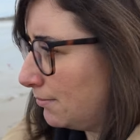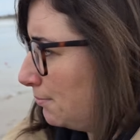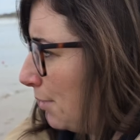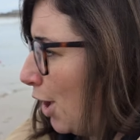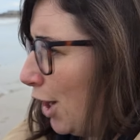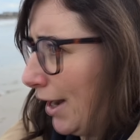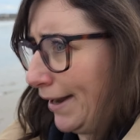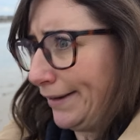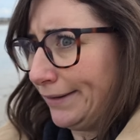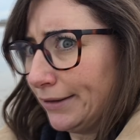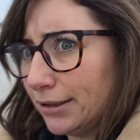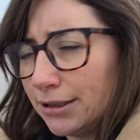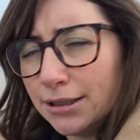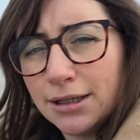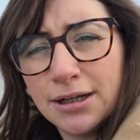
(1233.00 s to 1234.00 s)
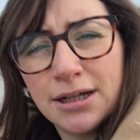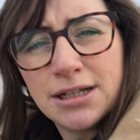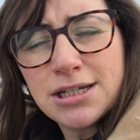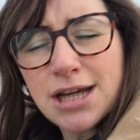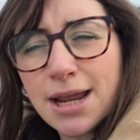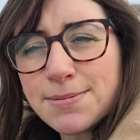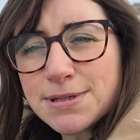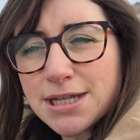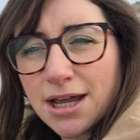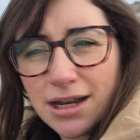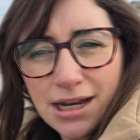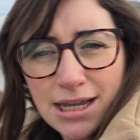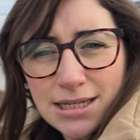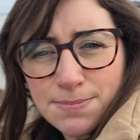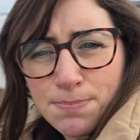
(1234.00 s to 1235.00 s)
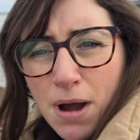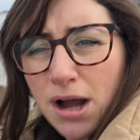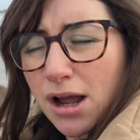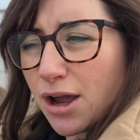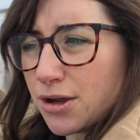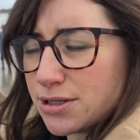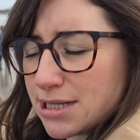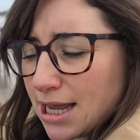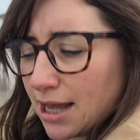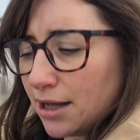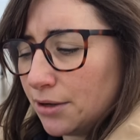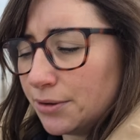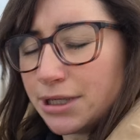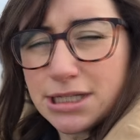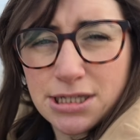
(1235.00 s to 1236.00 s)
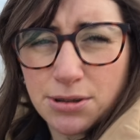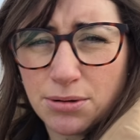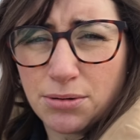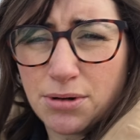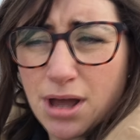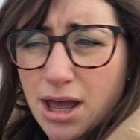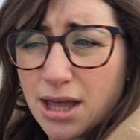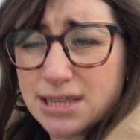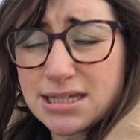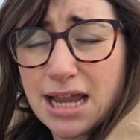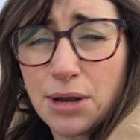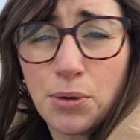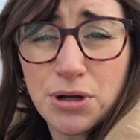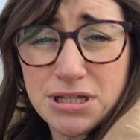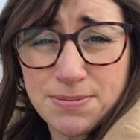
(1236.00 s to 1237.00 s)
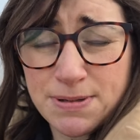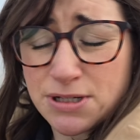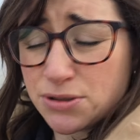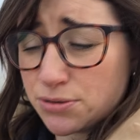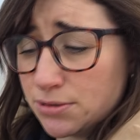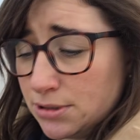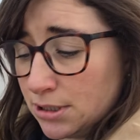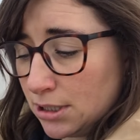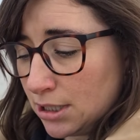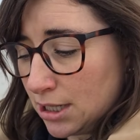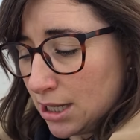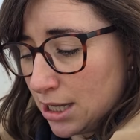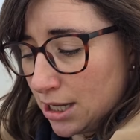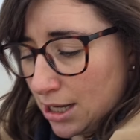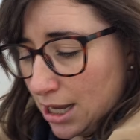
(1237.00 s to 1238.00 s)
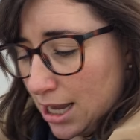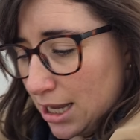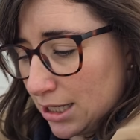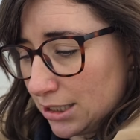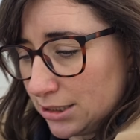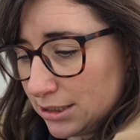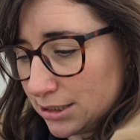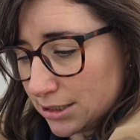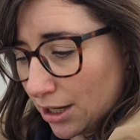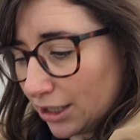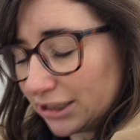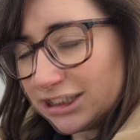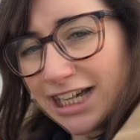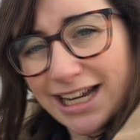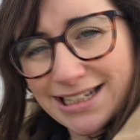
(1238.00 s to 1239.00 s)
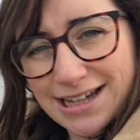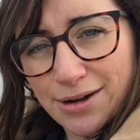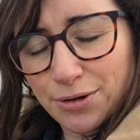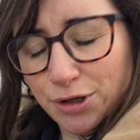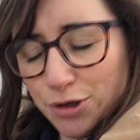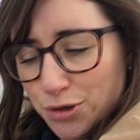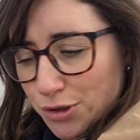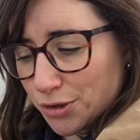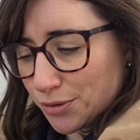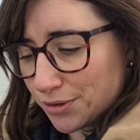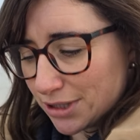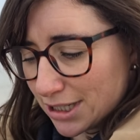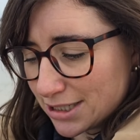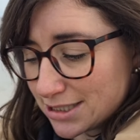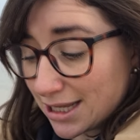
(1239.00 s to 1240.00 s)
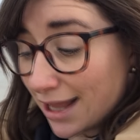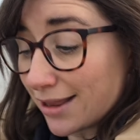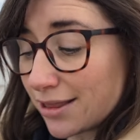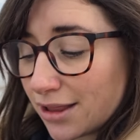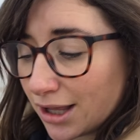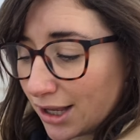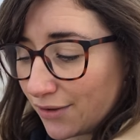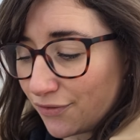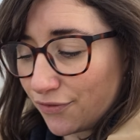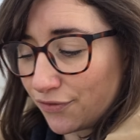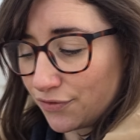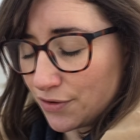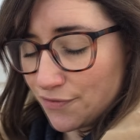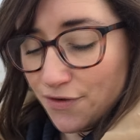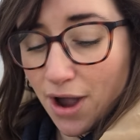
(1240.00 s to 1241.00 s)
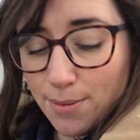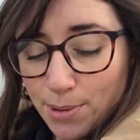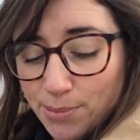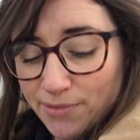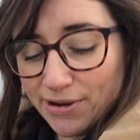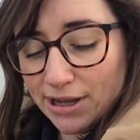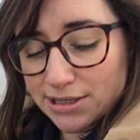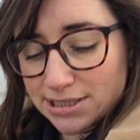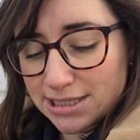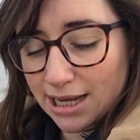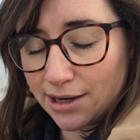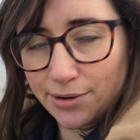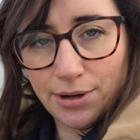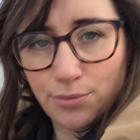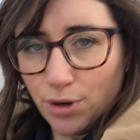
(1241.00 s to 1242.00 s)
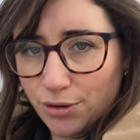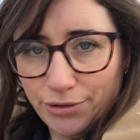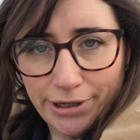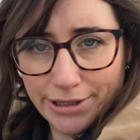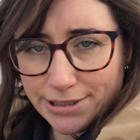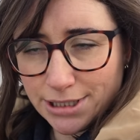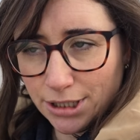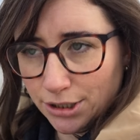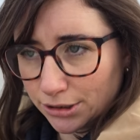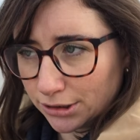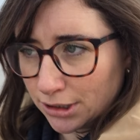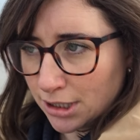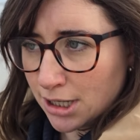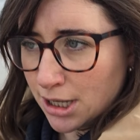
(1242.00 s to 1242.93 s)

Holly. James turned his bug hotel into a snail hospital. And I checked out on Google and they said that if you find one without a snail, it won't last long.